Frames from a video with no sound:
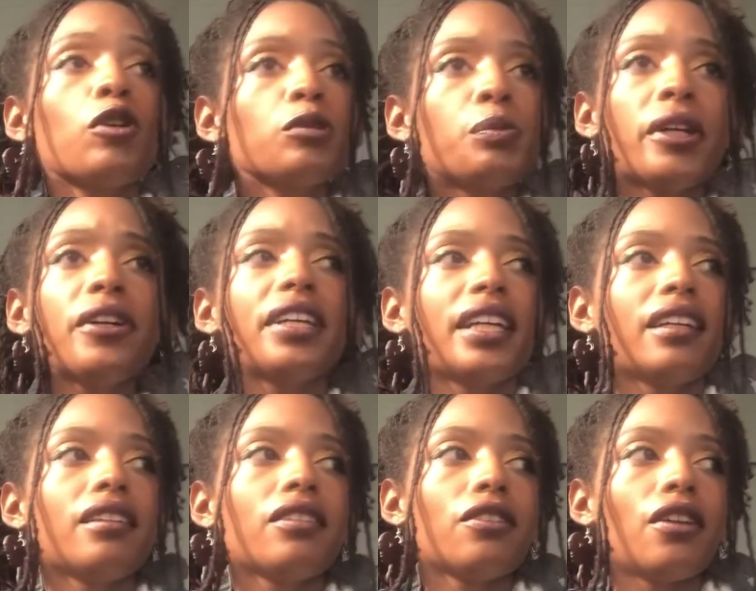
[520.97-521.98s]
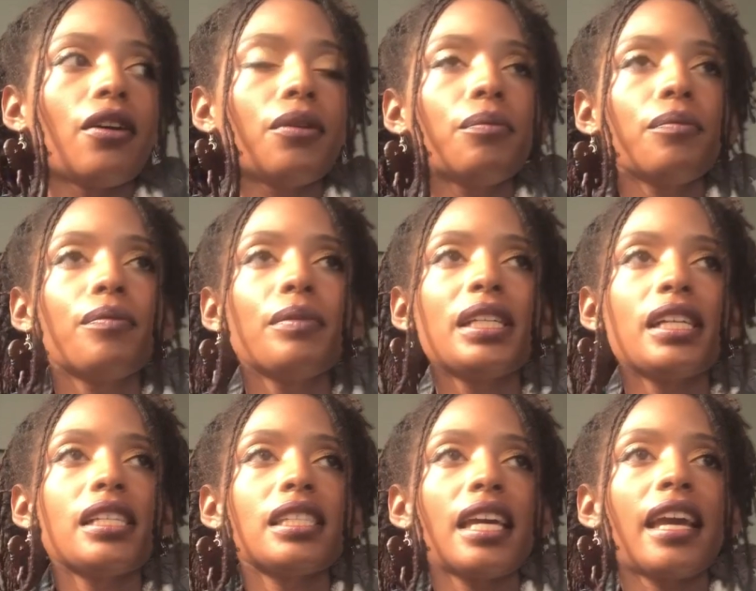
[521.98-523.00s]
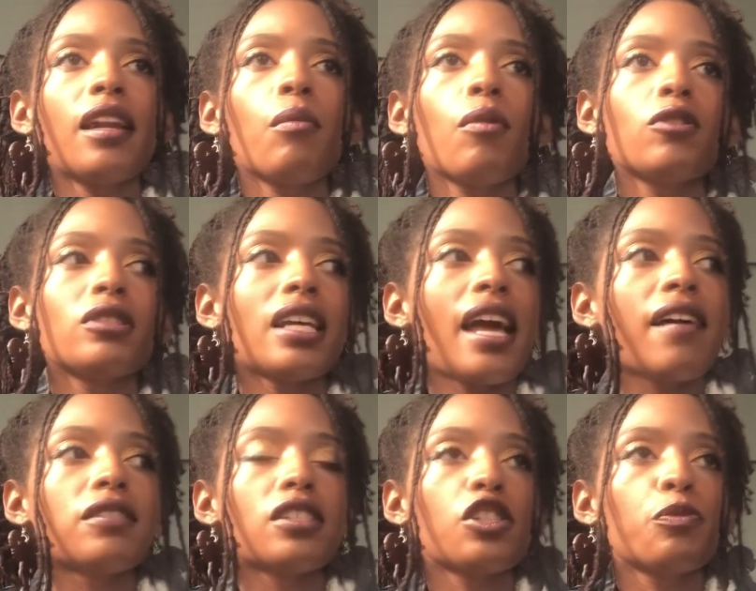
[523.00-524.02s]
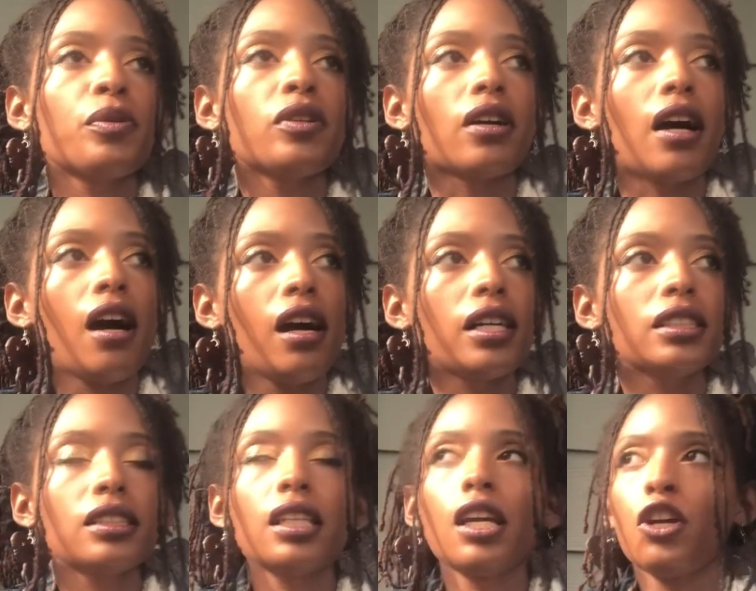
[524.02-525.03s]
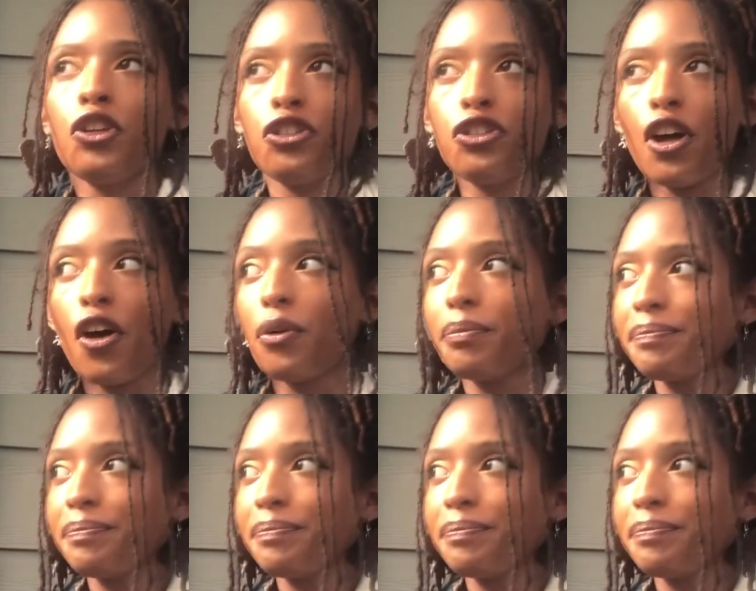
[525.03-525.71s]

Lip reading: period, because animals, they have such pure hearts. So